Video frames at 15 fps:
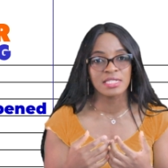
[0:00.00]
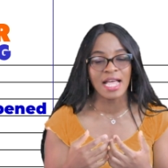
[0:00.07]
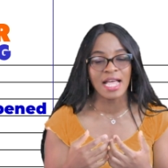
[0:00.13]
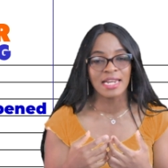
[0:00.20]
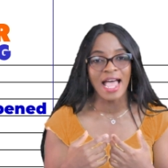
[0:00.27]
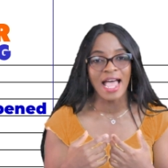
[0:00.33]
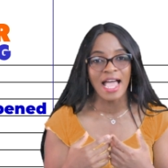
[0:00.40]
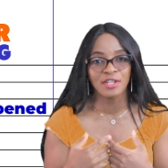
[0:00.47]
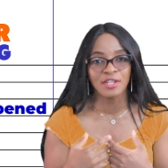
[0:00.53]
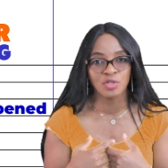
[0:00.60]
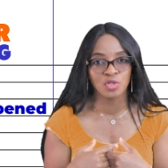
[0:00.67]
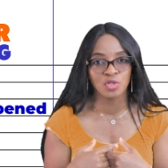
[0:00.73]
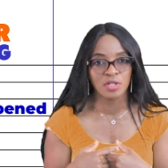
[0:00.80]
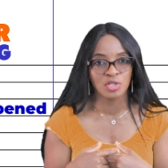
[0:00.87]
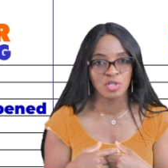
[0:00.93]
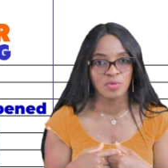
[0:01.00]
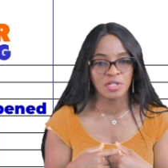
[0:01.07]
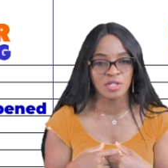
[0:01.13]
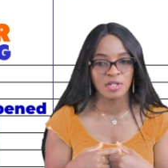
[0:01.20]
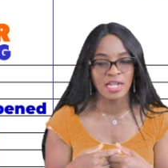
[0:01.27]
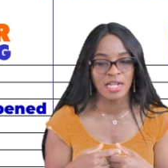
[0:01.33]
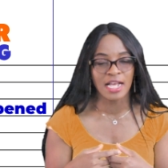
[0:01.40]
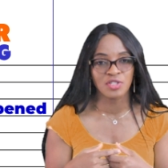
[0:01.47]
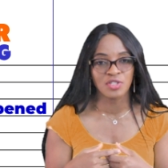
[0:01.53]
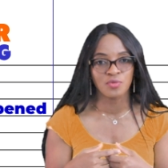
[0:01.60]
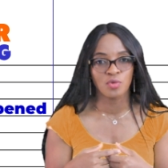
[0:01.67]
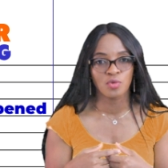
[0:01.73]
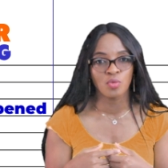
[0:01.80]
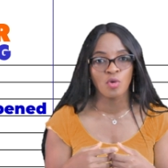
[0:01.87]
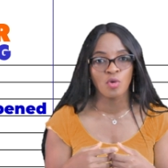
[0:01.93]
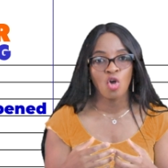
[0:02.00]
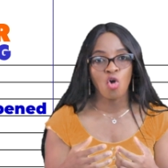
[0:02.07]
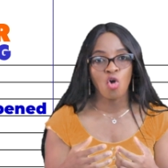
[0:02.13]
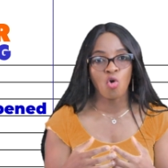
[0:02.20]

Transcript: that I usually do in the classroom